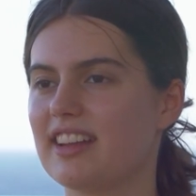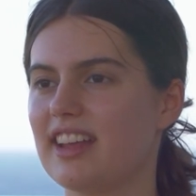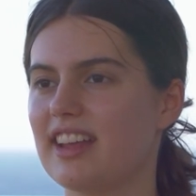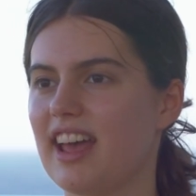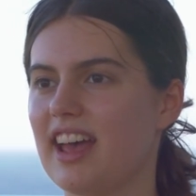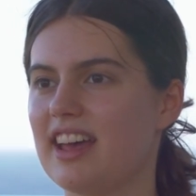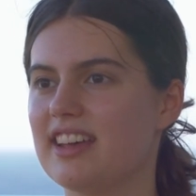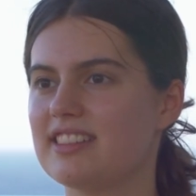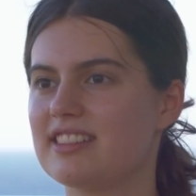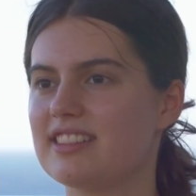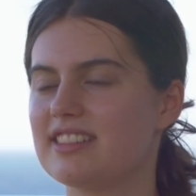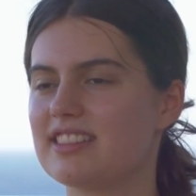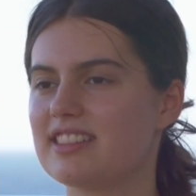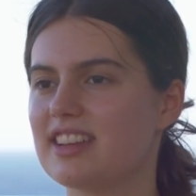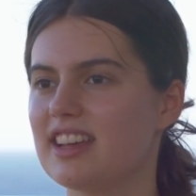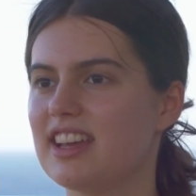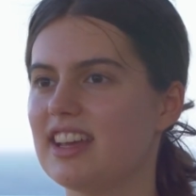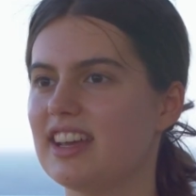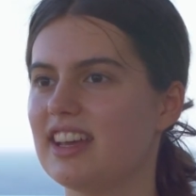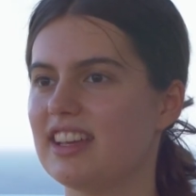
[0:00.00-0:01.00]
And
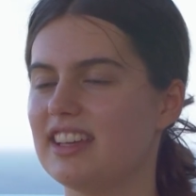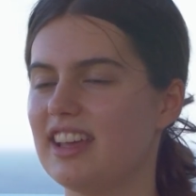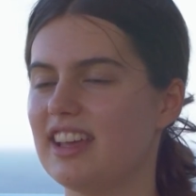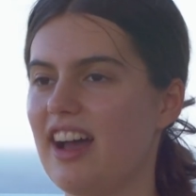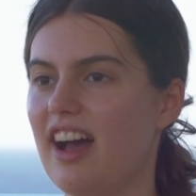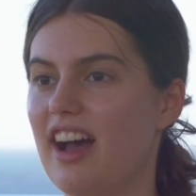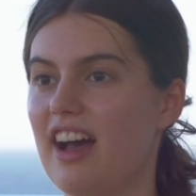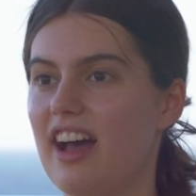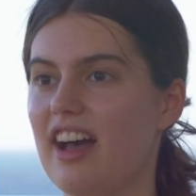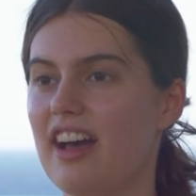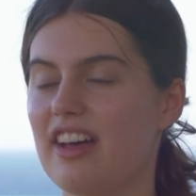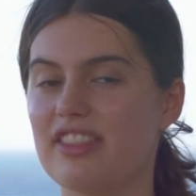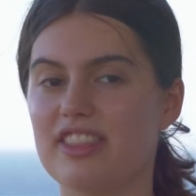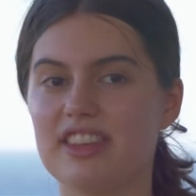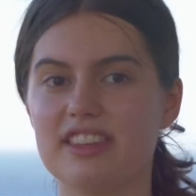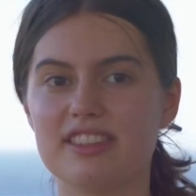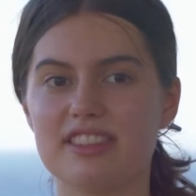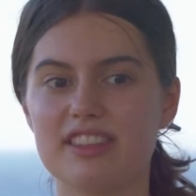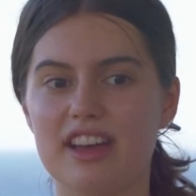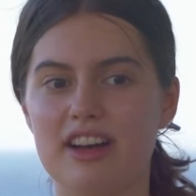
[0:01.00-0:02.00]

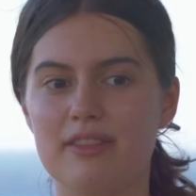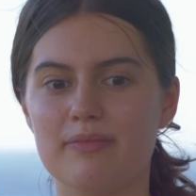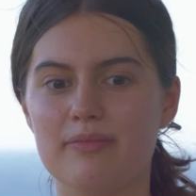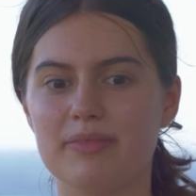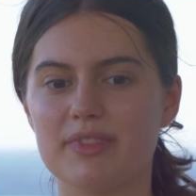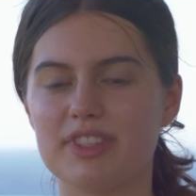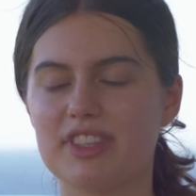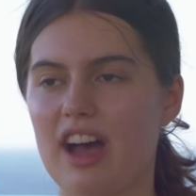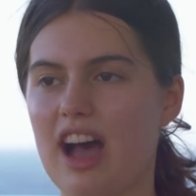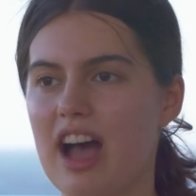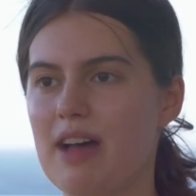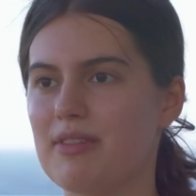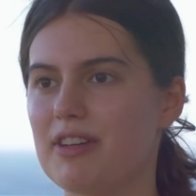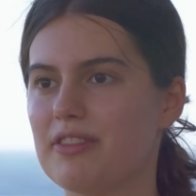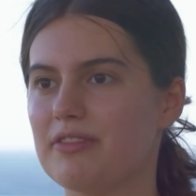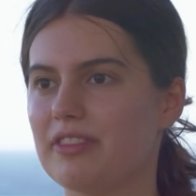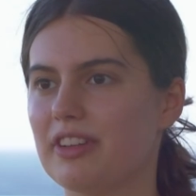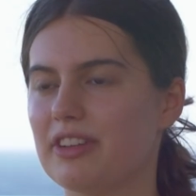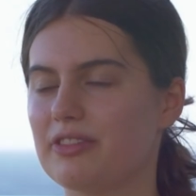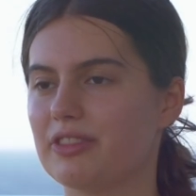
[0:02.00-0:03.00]
this time
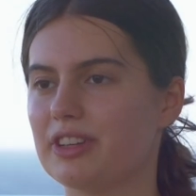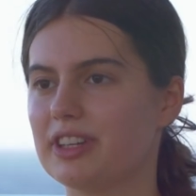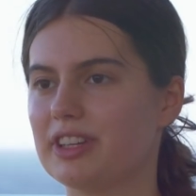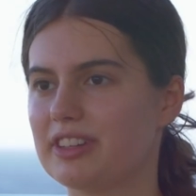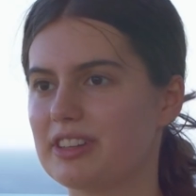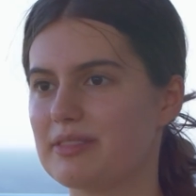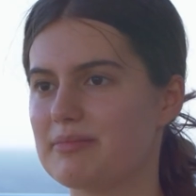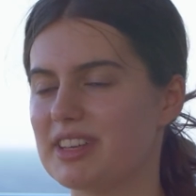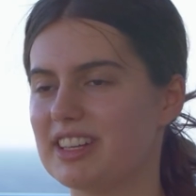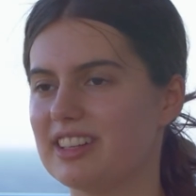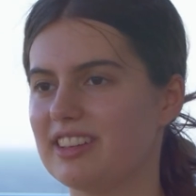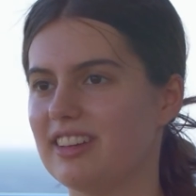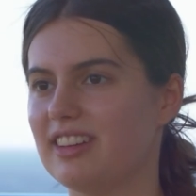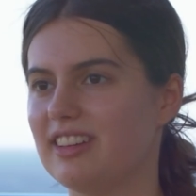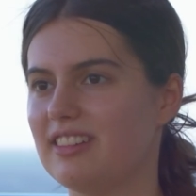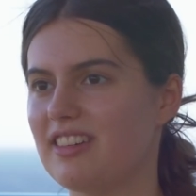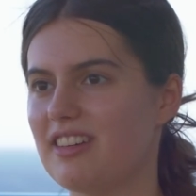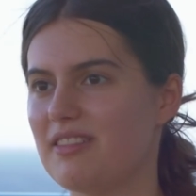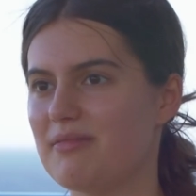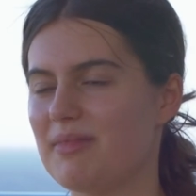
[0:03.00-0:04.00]
I've recommitted
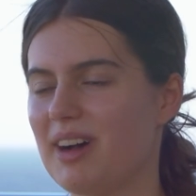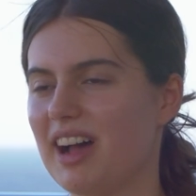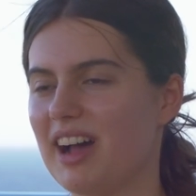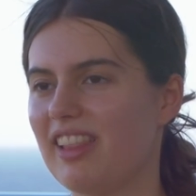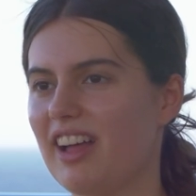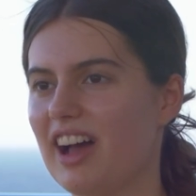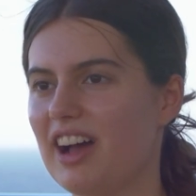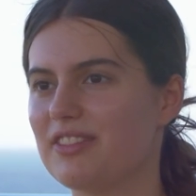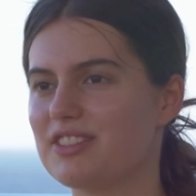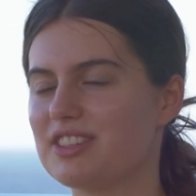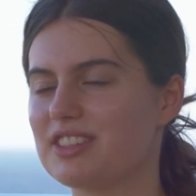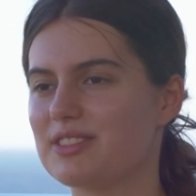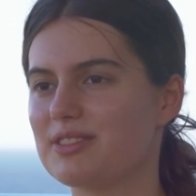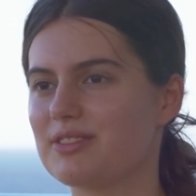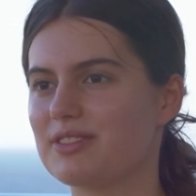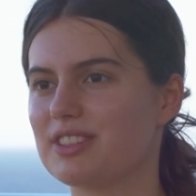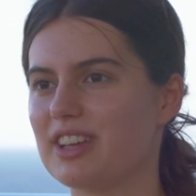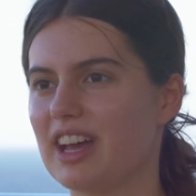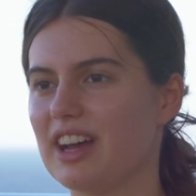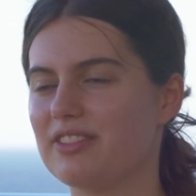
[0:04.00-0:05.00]
my life just
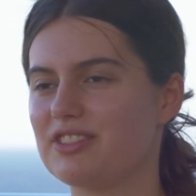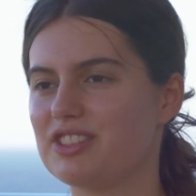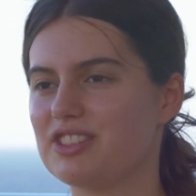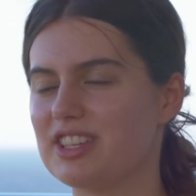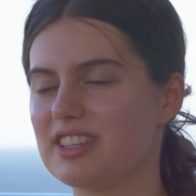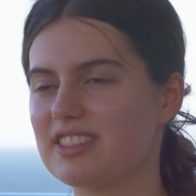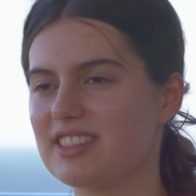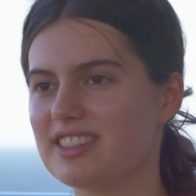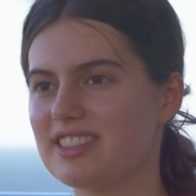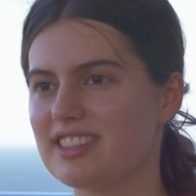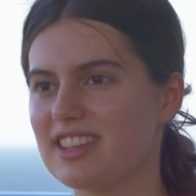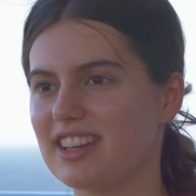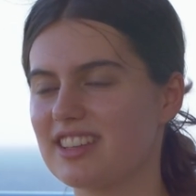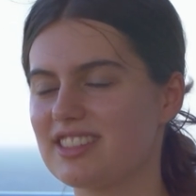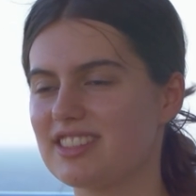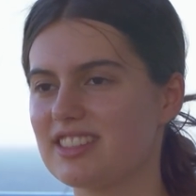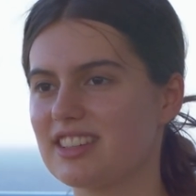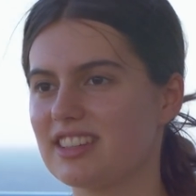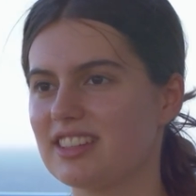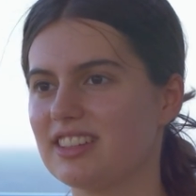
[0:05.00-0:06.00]
to have Jesus
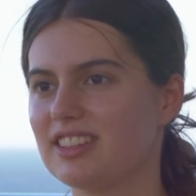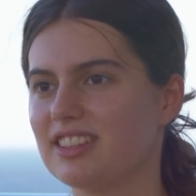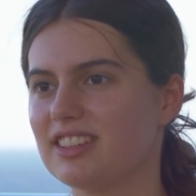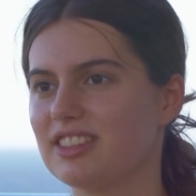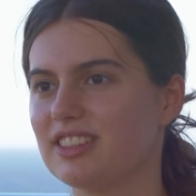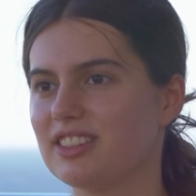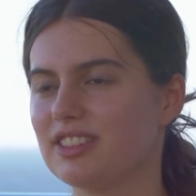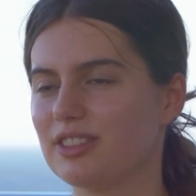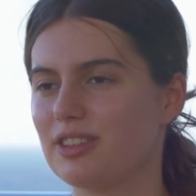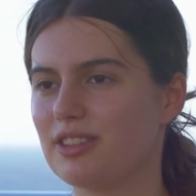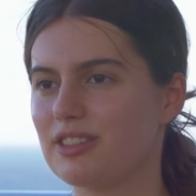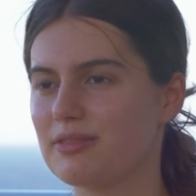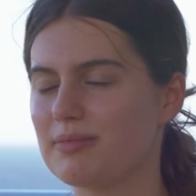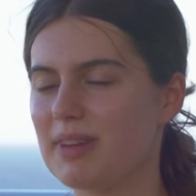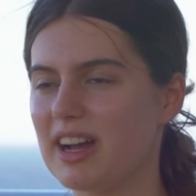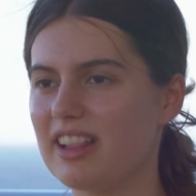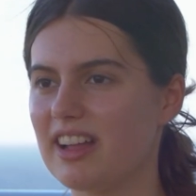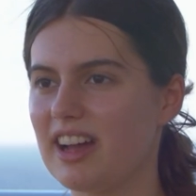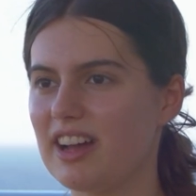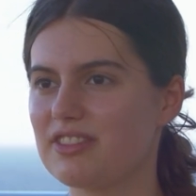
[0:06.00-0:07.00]
as the Lord of
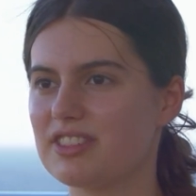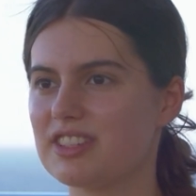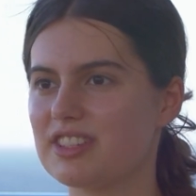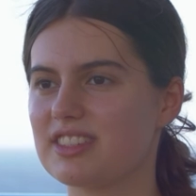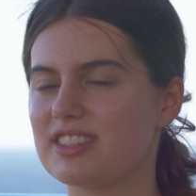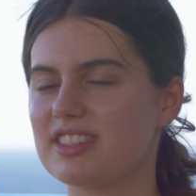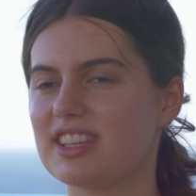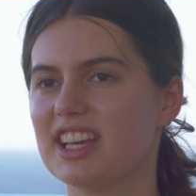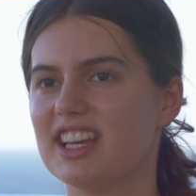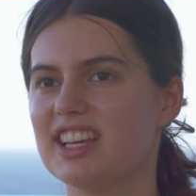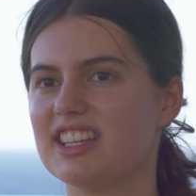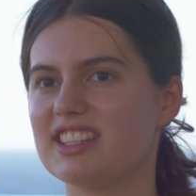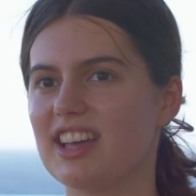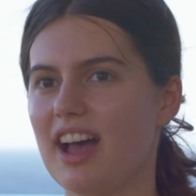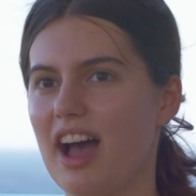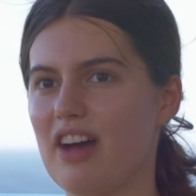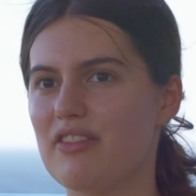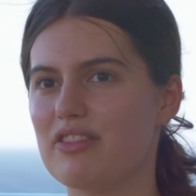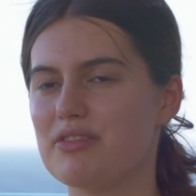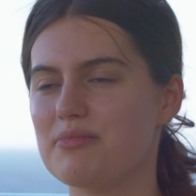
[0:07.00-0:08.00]
my life, just to
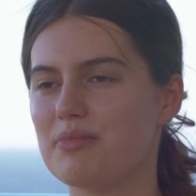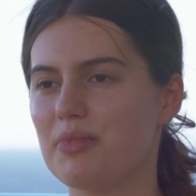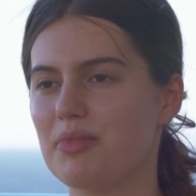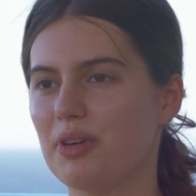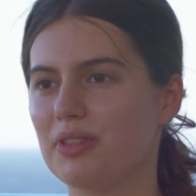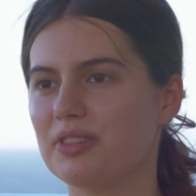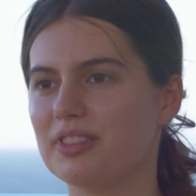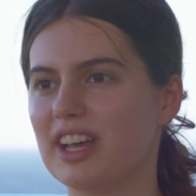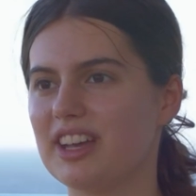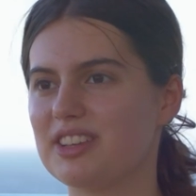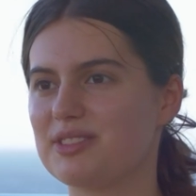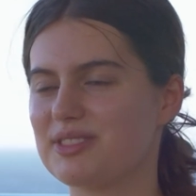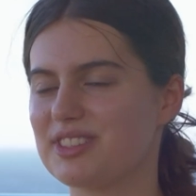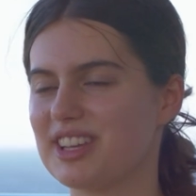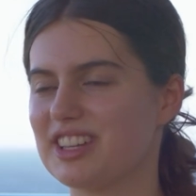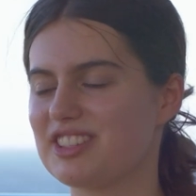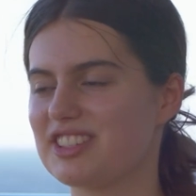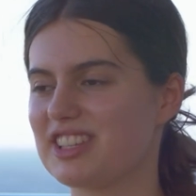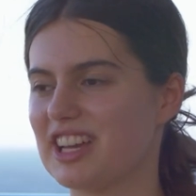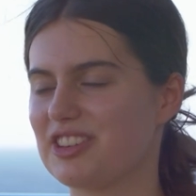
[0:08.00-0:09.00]
have him on, as we're
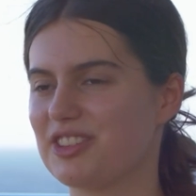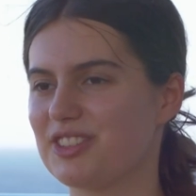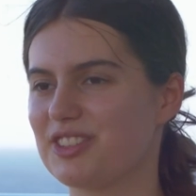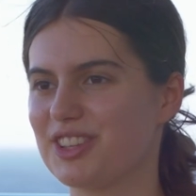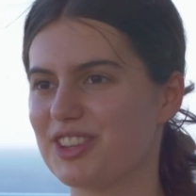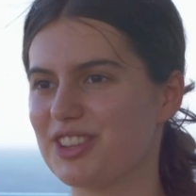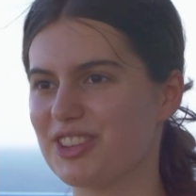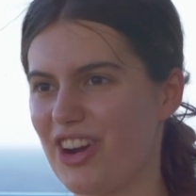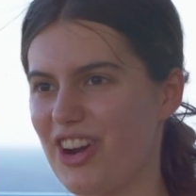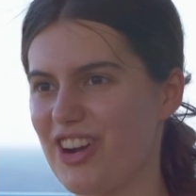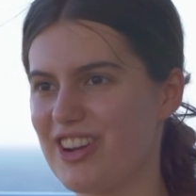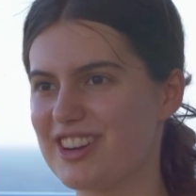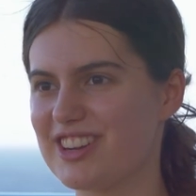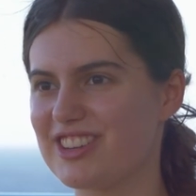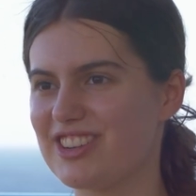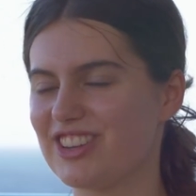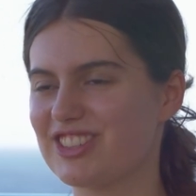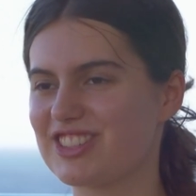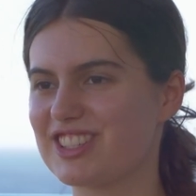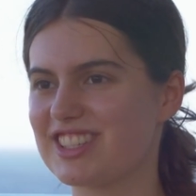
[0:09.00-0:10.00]
saying, just on the throne,
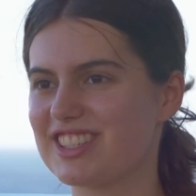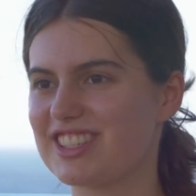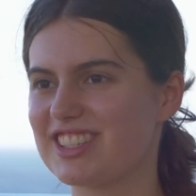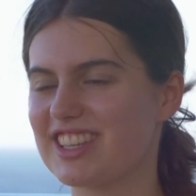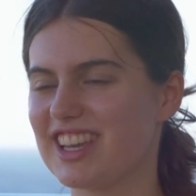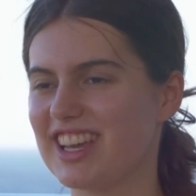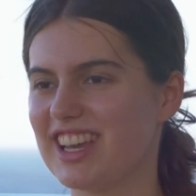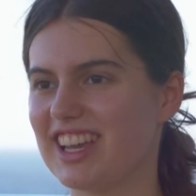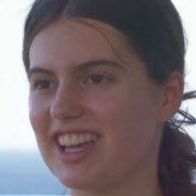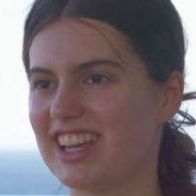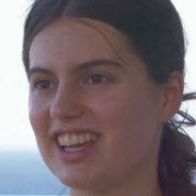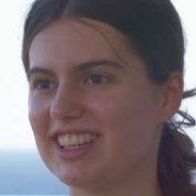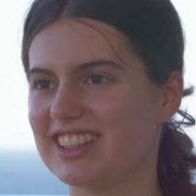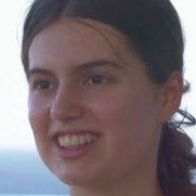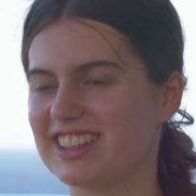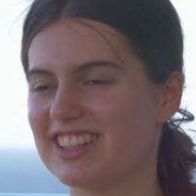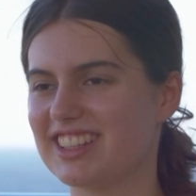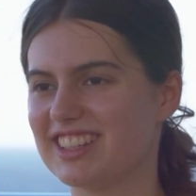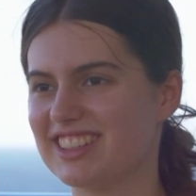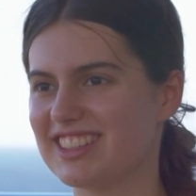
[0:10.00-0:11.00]
and not just
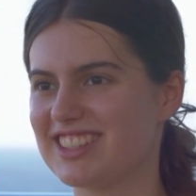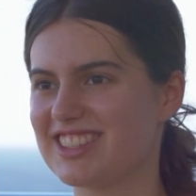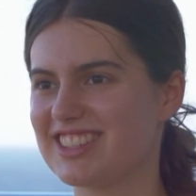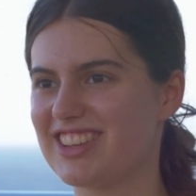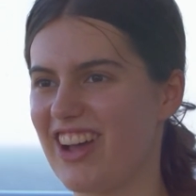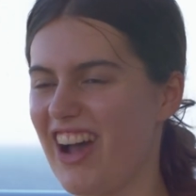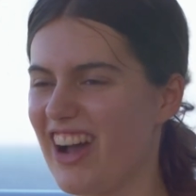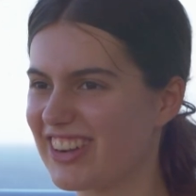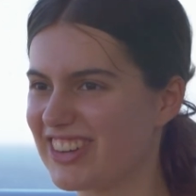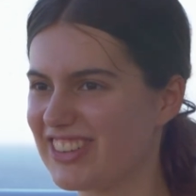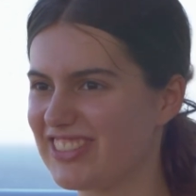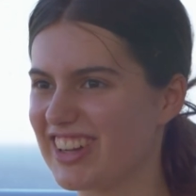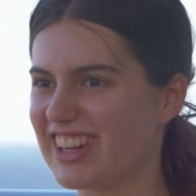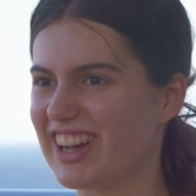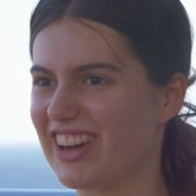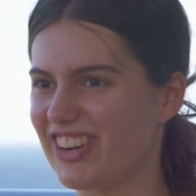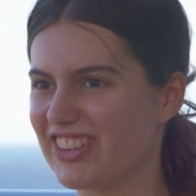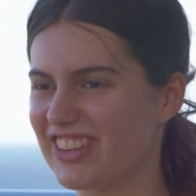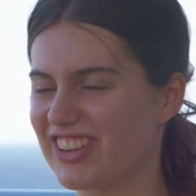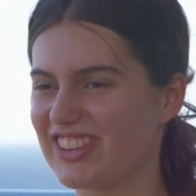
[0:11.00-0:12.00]
in the circle,
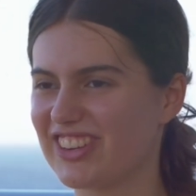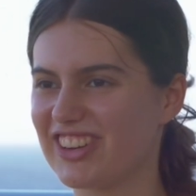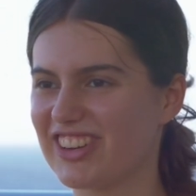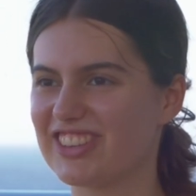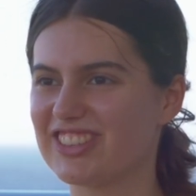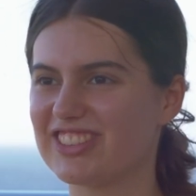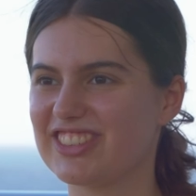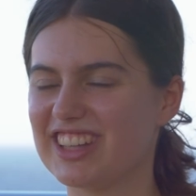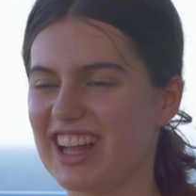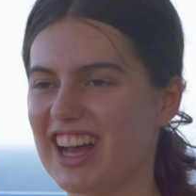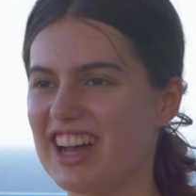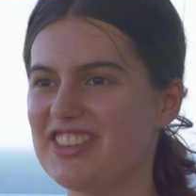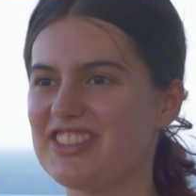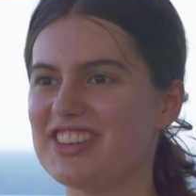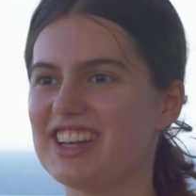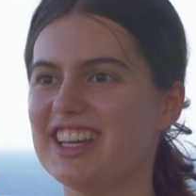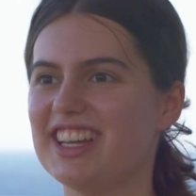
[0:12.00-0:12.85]
but on the throne of the life.